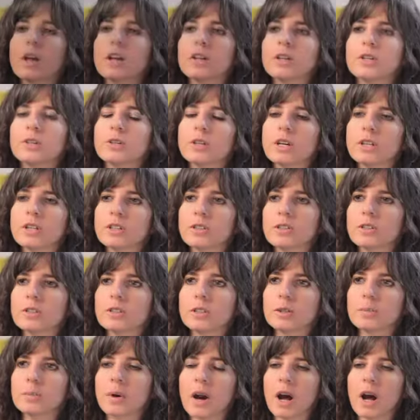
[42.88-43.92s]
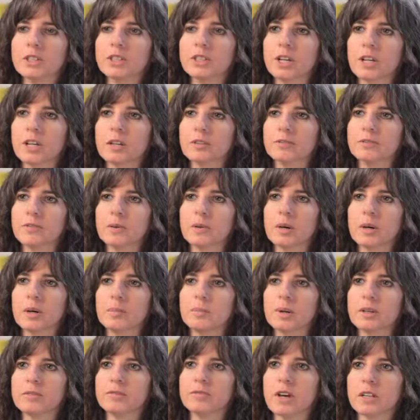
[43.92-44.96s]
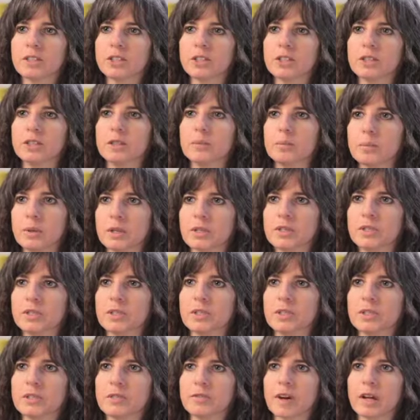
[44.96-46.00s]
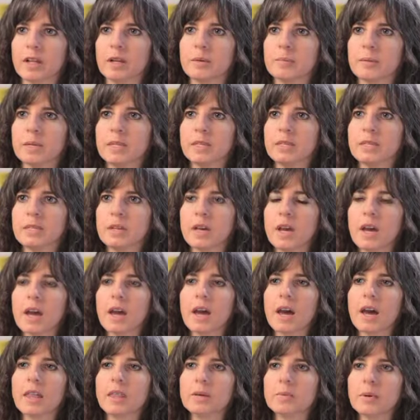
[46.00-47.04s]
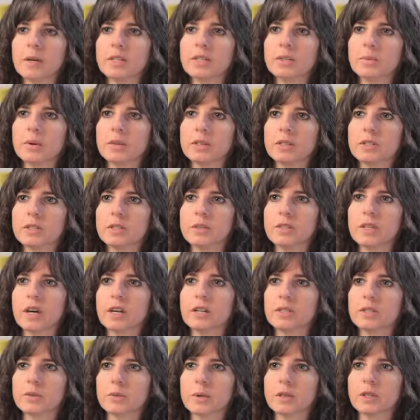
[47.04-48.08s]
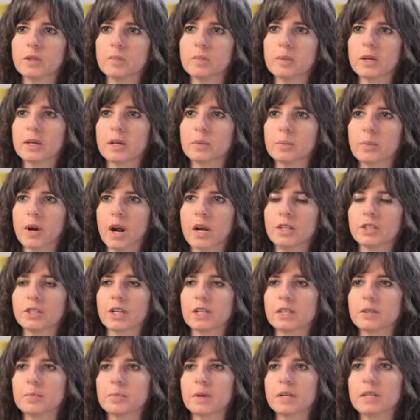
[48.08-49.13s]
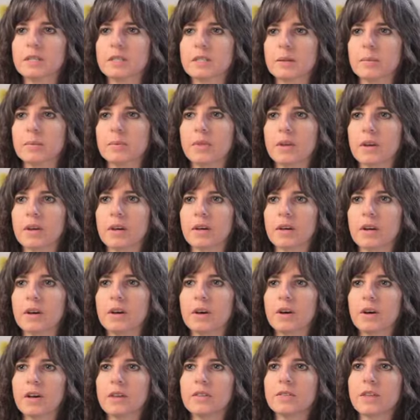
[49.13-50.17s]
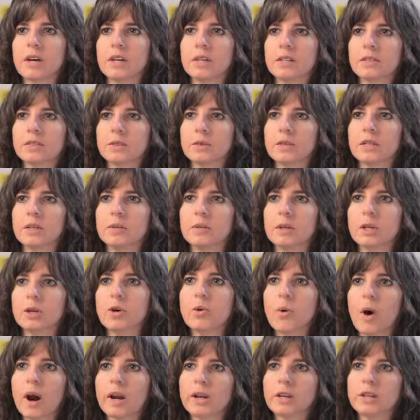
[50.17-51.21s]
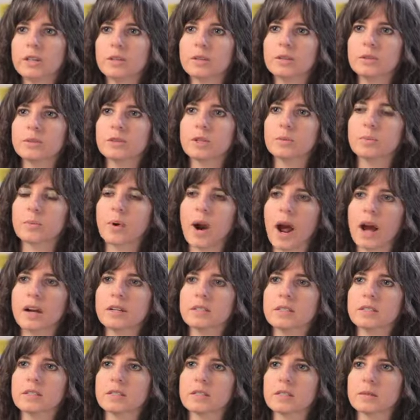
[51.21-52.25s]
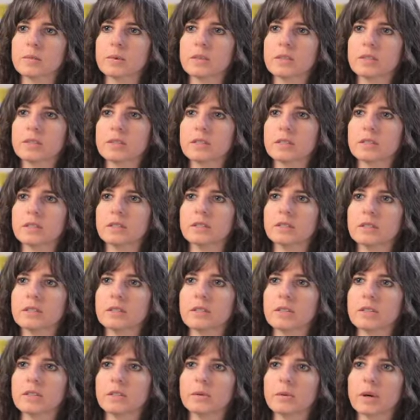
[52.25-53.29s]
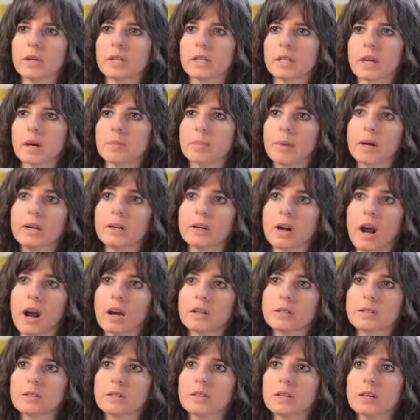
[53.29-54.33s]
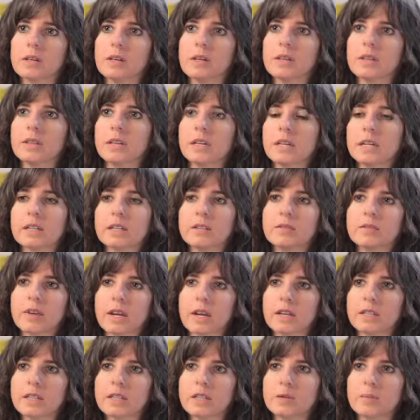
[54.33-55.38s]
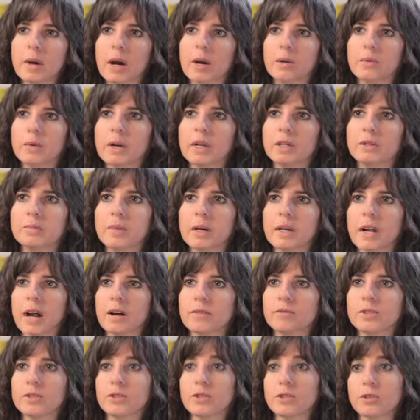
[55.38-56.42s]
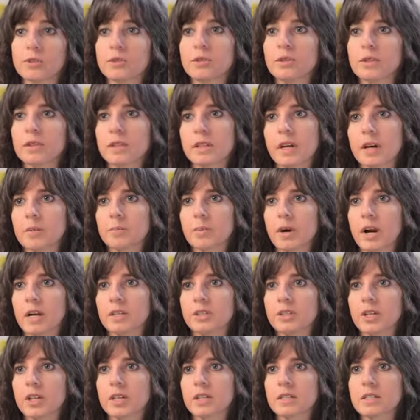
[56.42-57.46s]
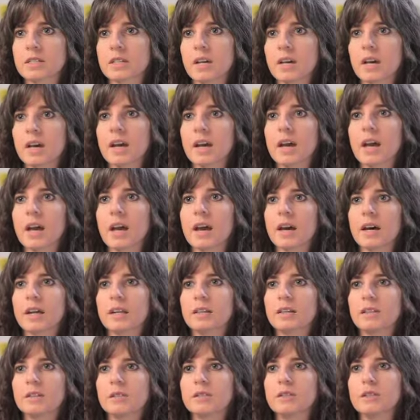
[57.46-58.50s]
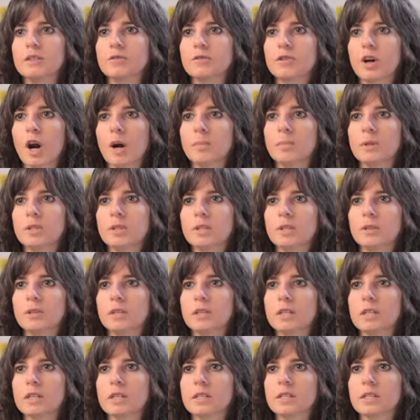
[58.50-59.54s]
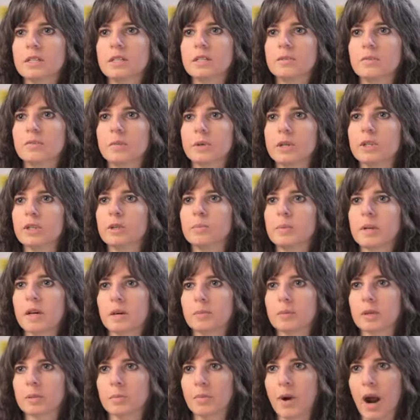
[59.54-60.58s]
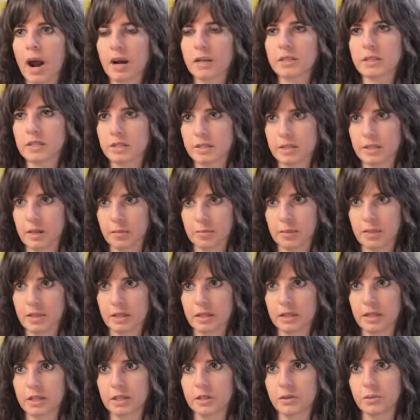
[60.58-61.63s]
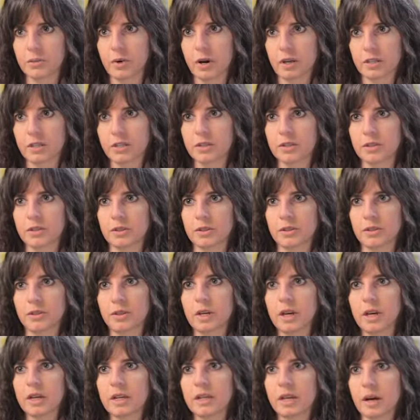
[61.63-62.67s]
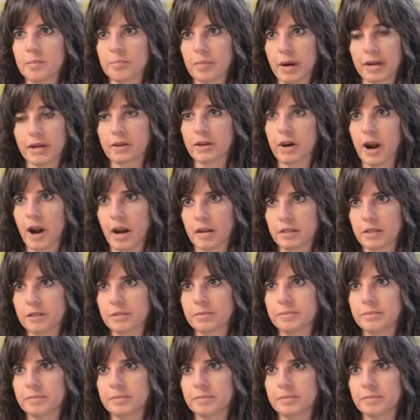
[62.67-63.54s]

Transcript: You can use your project for professional and personal development, and the best way to do that is when you pick a project, pick something that is going to require you to practice some of the skills that you want to get better at. Think in advance about what you might have to do during that project, and look for opportunities where you'll be able to practice something that you want to get better at.